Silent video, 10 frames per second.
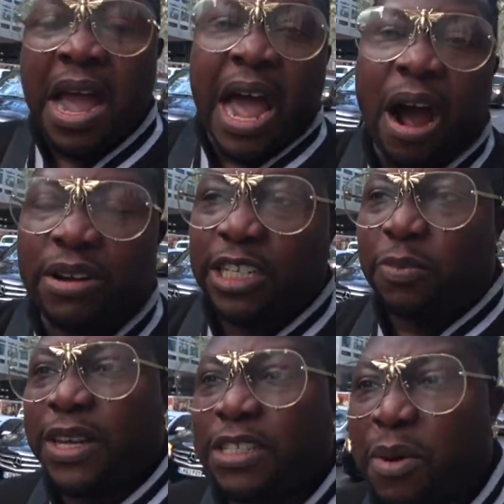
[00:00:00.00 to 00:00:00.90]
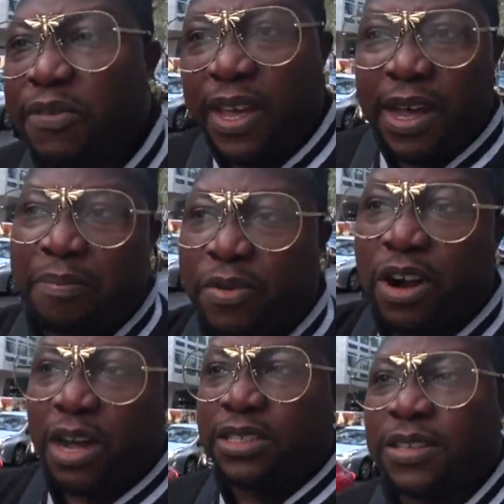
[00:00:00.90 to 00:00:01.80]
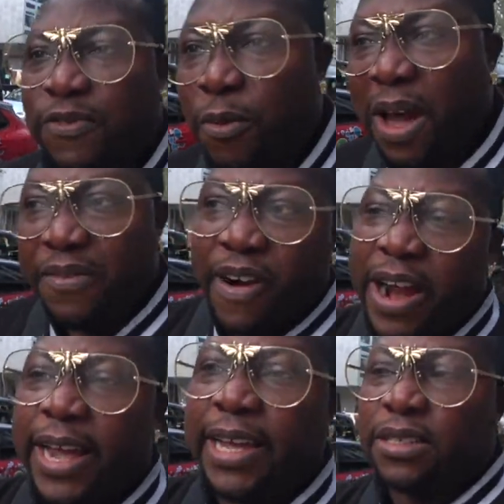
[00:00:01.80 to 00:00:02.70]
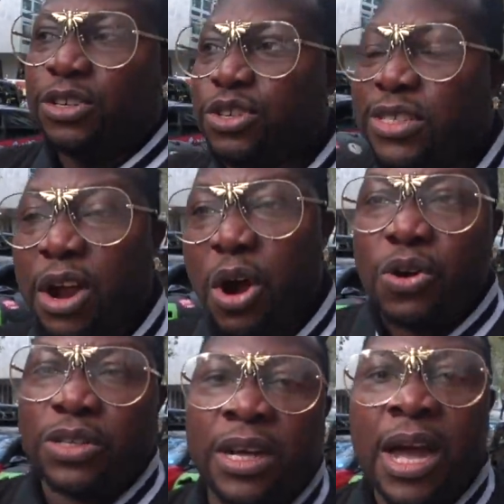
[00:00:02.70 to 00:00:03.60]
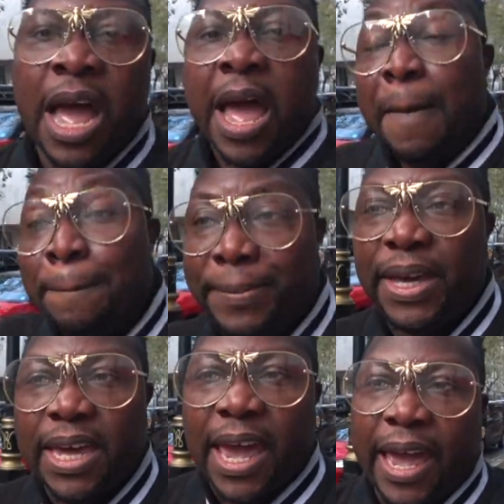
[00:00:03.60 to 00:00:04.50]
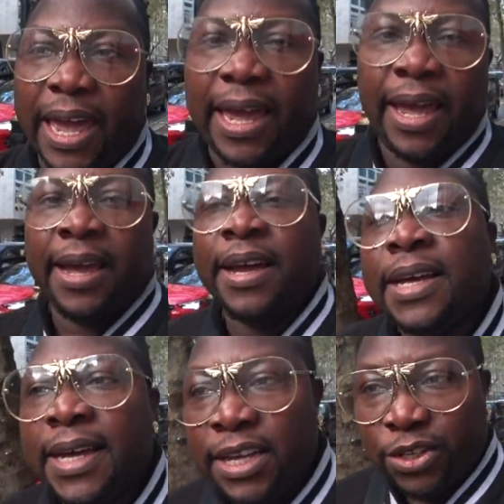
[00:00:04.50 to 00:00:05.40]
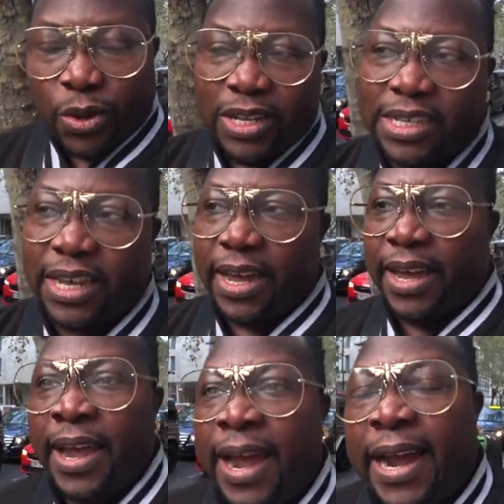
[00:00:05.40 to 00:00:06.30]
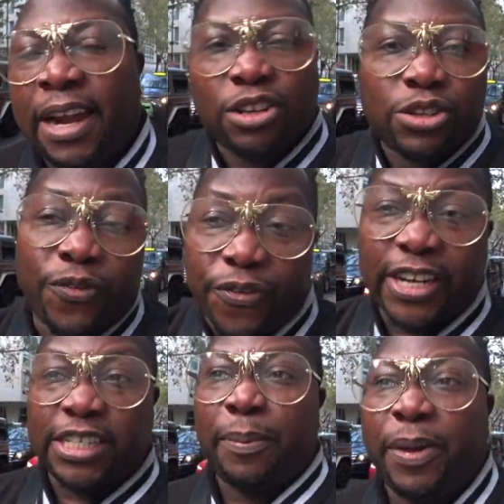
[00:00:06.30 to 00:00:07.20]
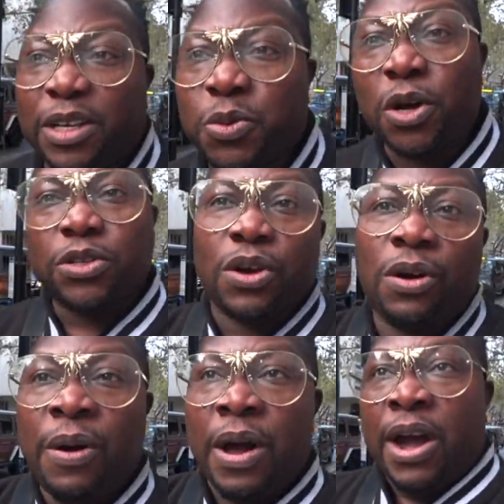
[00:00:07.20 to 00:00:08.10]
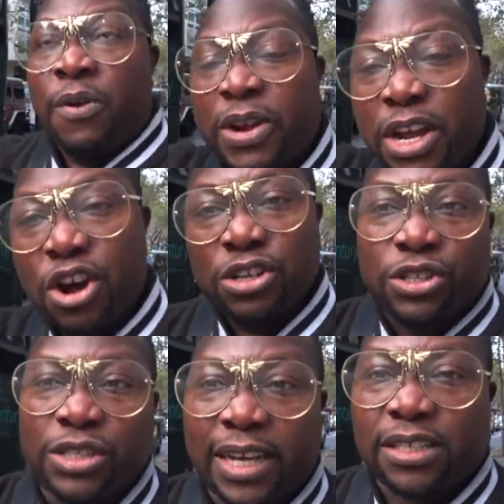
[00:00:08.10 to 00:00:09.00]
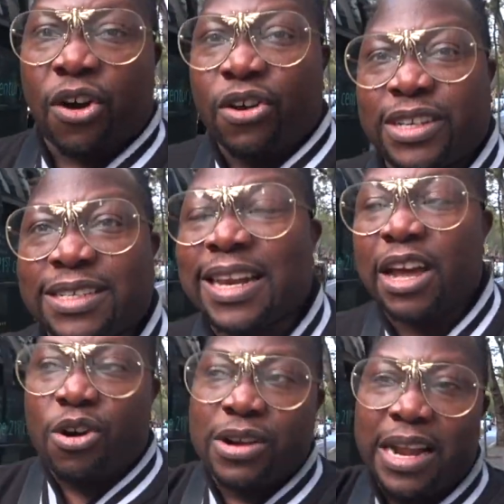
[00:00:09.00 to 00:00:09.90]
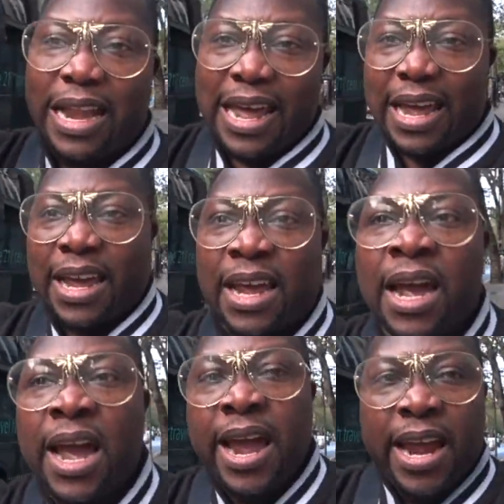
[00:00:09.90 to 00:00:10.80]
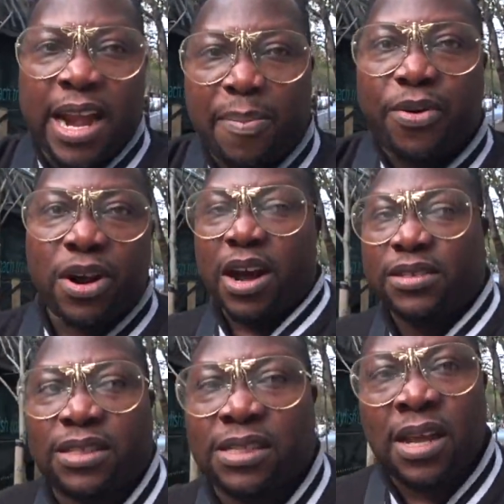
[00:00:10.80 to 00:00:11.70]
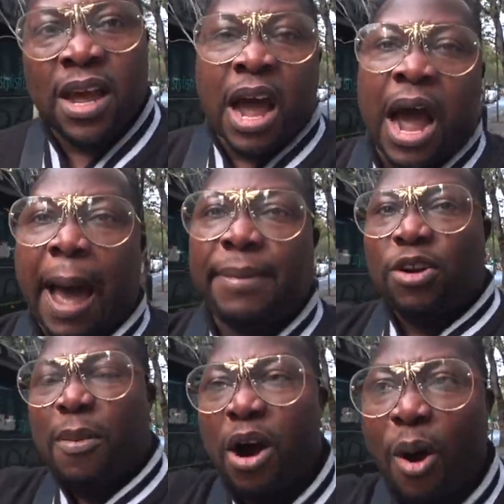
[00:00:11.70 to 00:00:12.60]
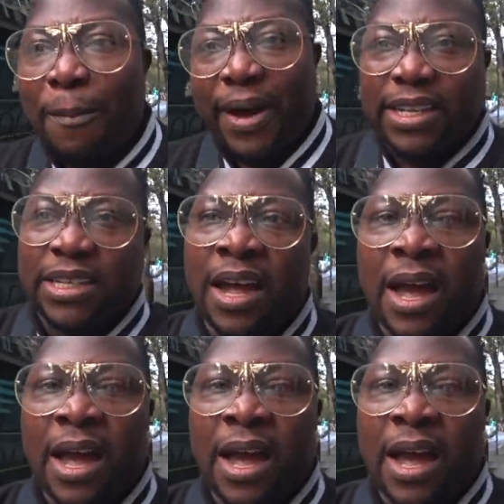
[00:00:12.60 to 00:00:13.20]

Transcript: I'll display some of the products for Black Friday, so use the code BK20 and also free shipping as well. So when you go to TikTok, just click on the link in the products, on my homepage.